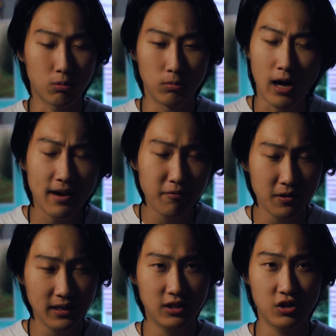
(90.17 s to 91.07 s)
so a lot of
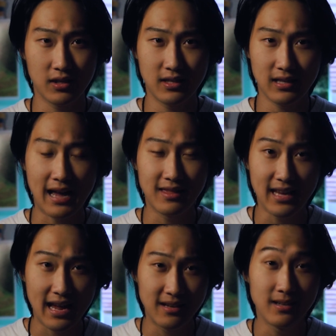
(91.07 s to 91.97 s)
things just at
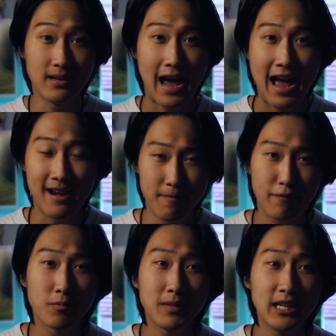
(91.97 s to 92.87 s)
the end didn't add up
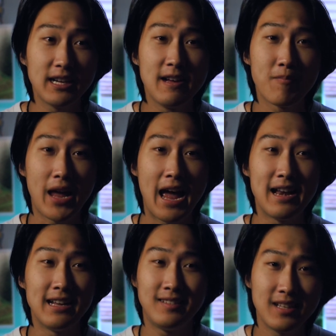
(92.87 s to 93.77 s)
for me,
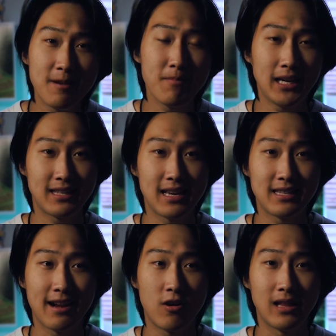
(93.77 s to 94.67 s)
and it didn't make
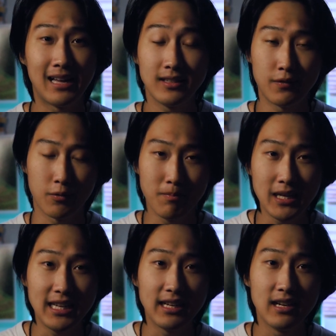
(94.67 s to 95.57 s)
sense at all, at least for
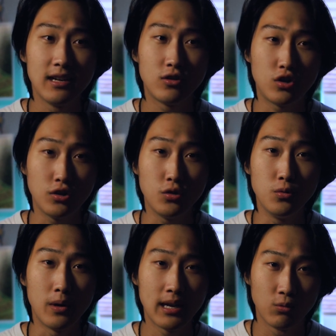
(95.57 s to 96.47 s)
me,
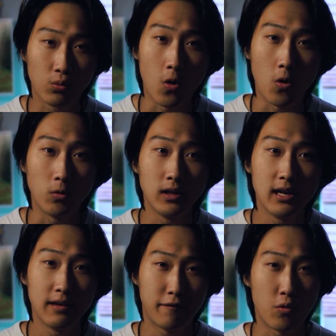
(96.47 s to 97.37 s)
to enroll
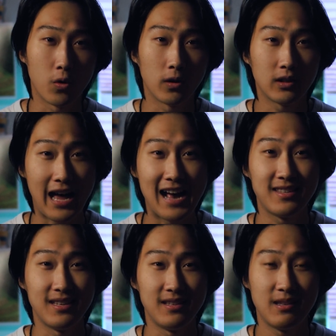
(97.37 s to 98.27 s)
for
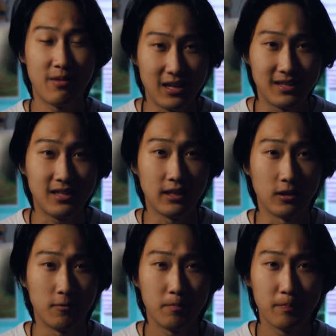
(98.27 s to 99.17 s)
classes this
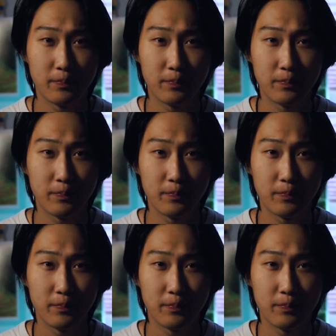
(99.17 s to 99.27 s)
year.